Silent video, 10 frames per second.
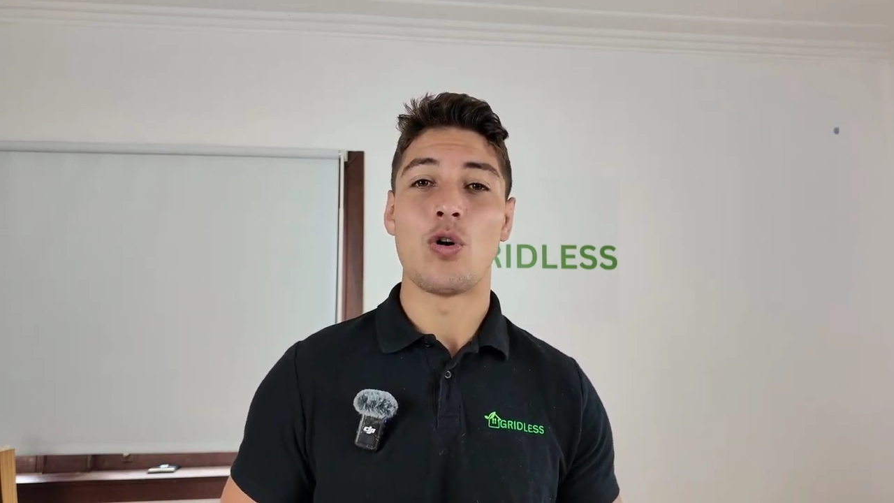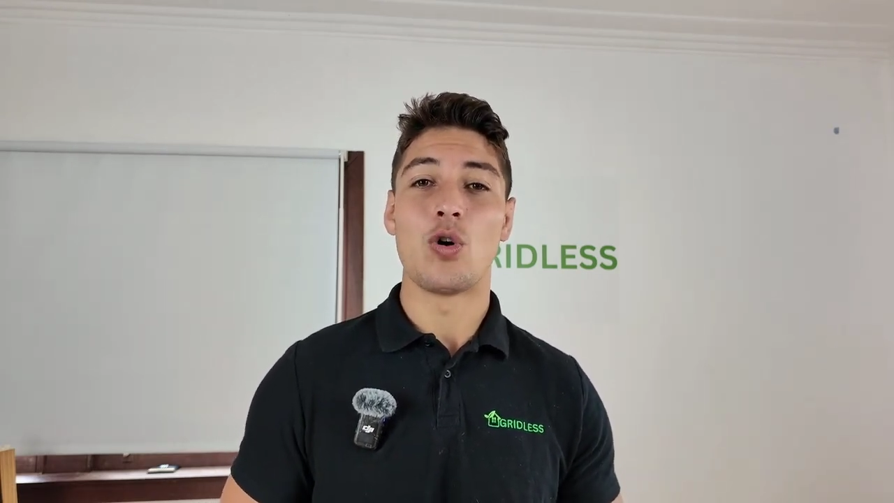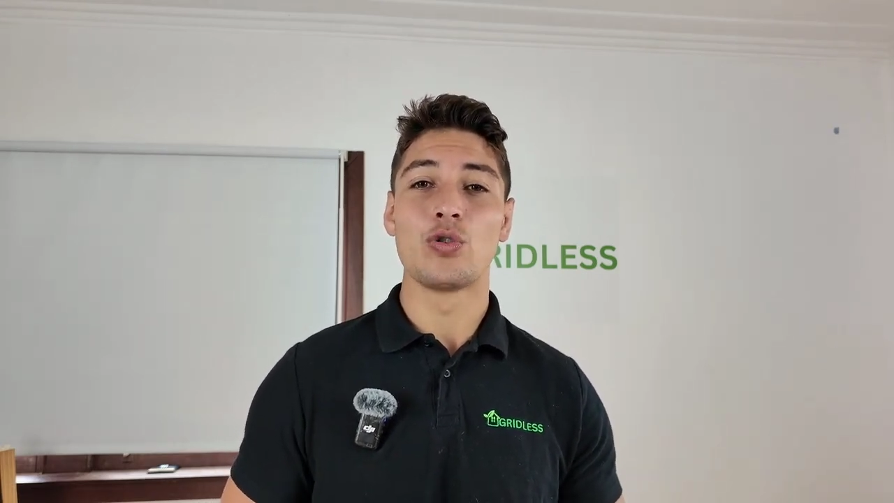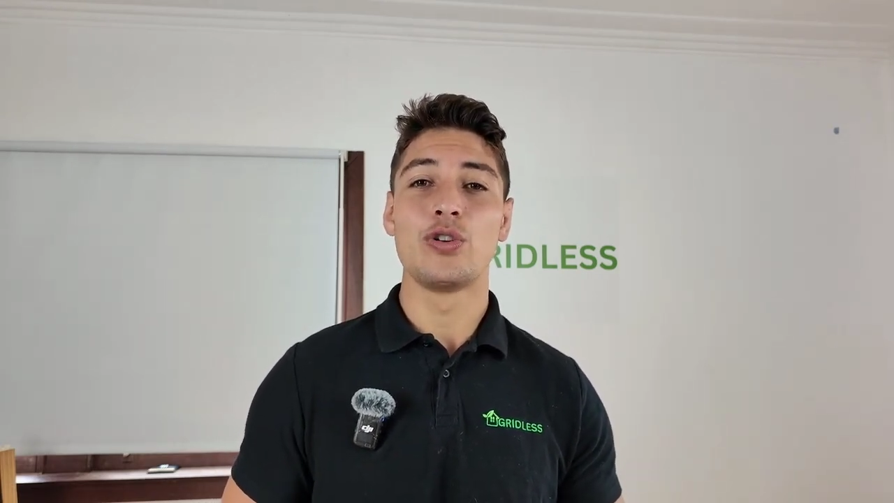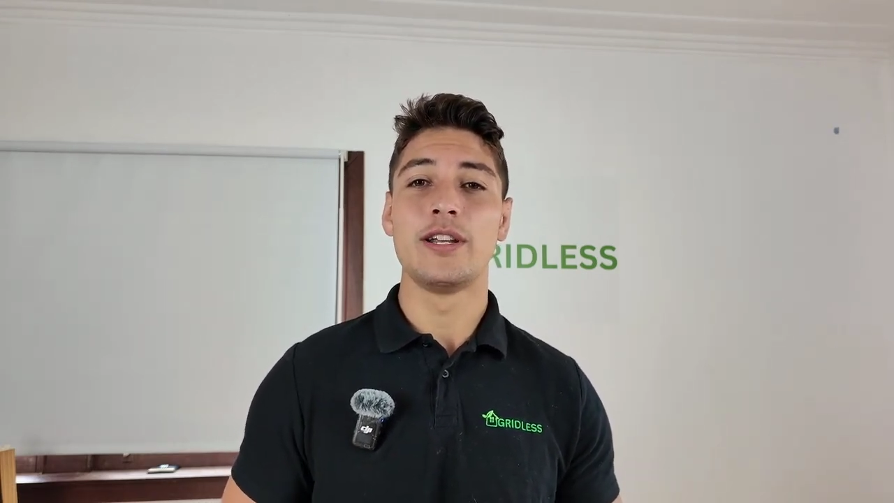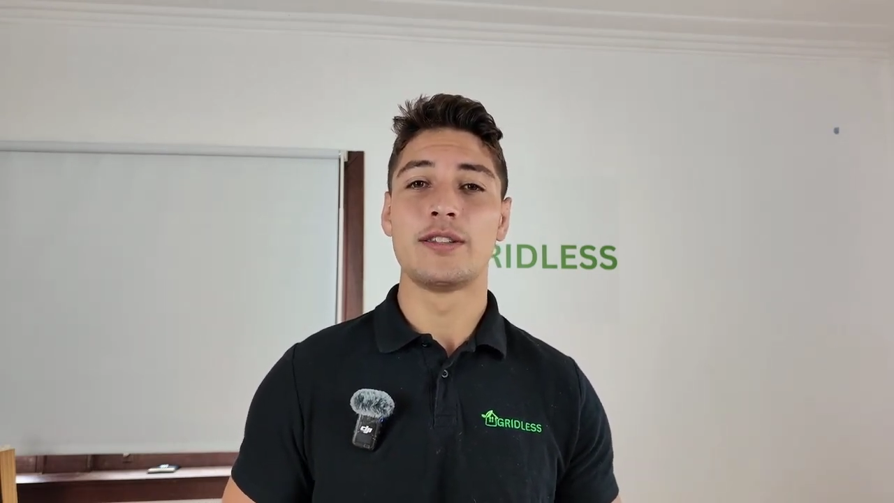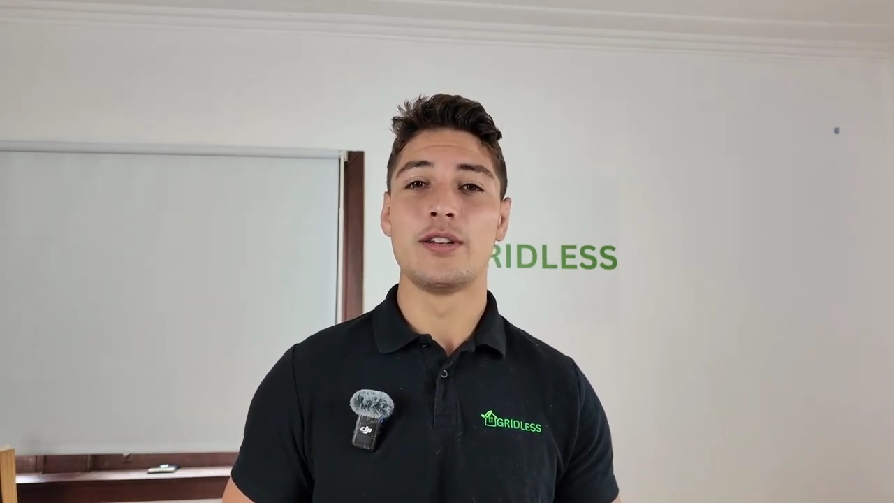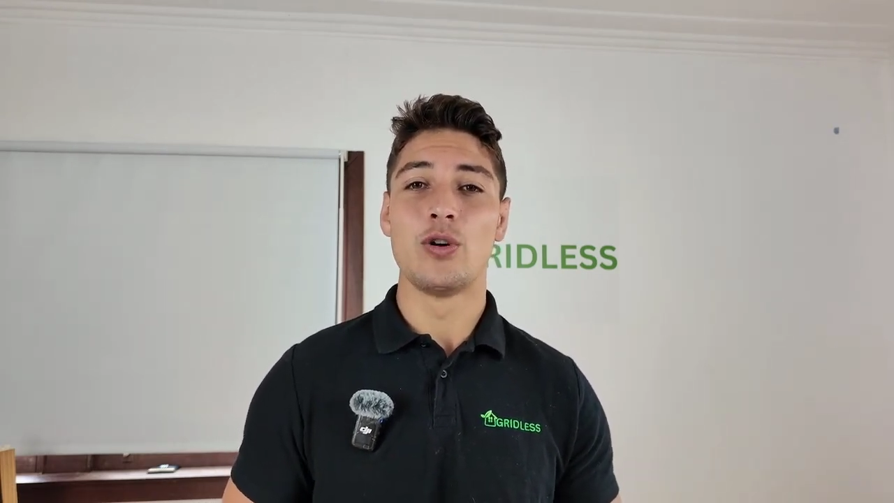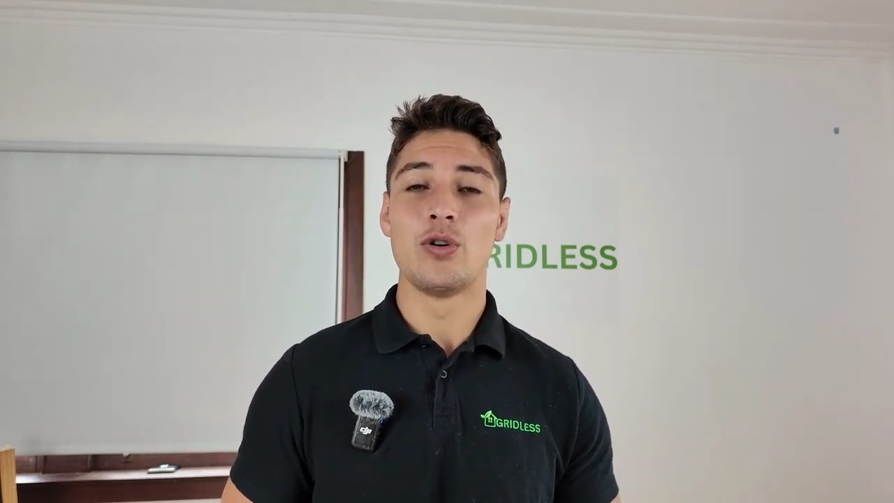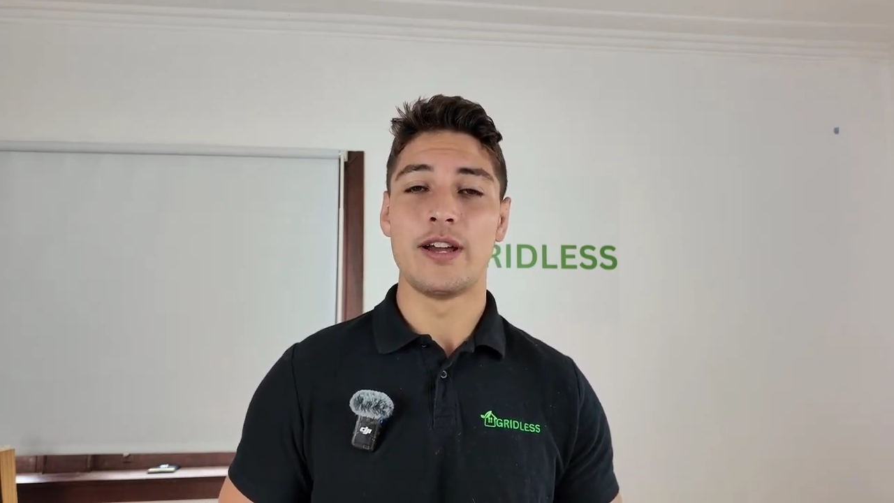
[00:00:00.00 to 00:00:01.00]
All you need to
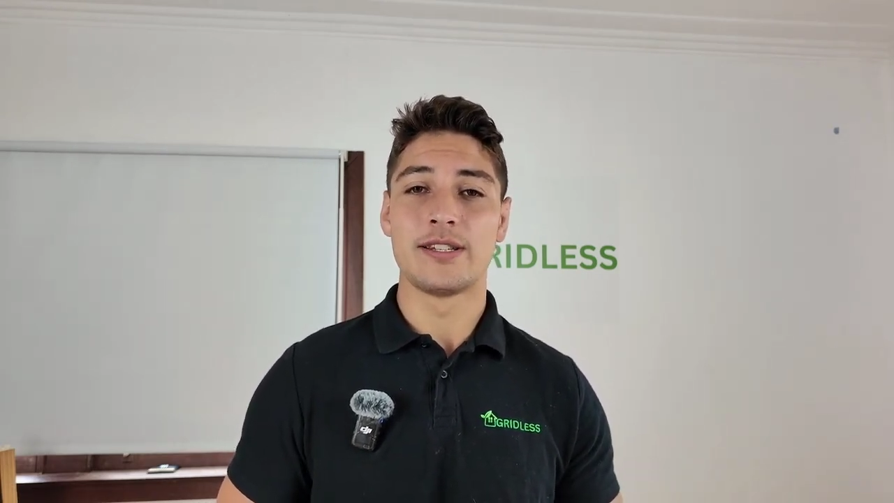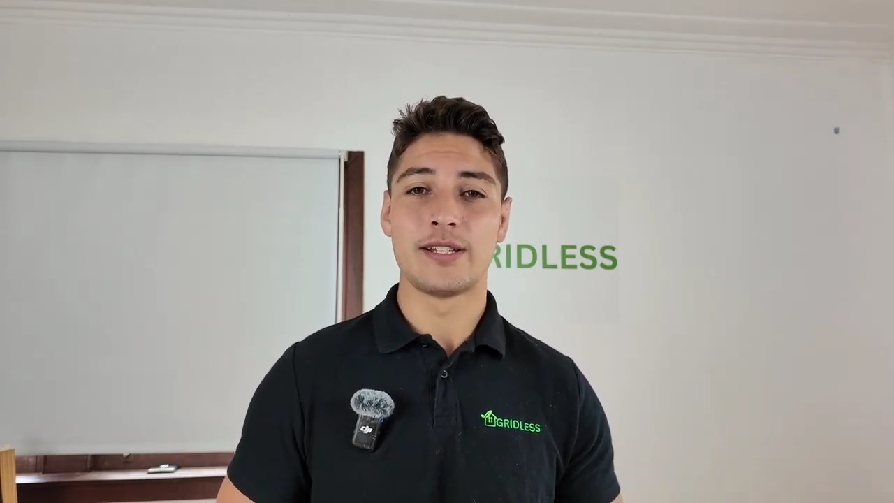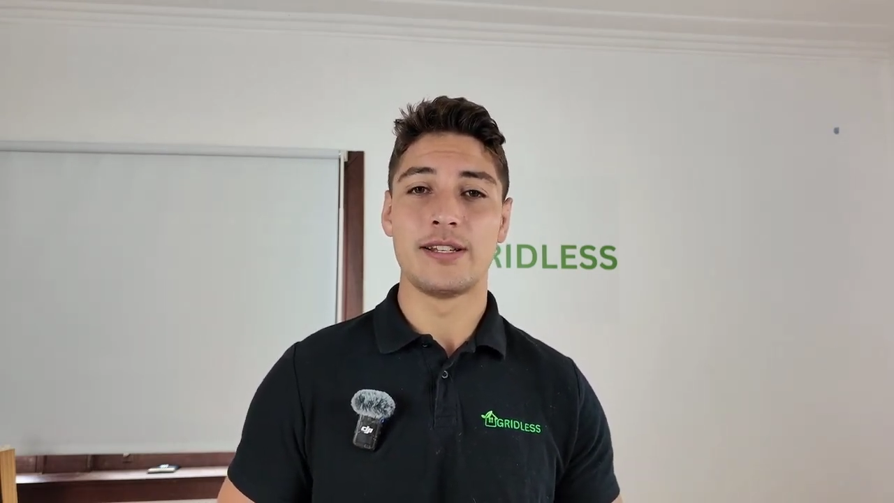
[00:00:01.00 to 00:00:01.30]
do is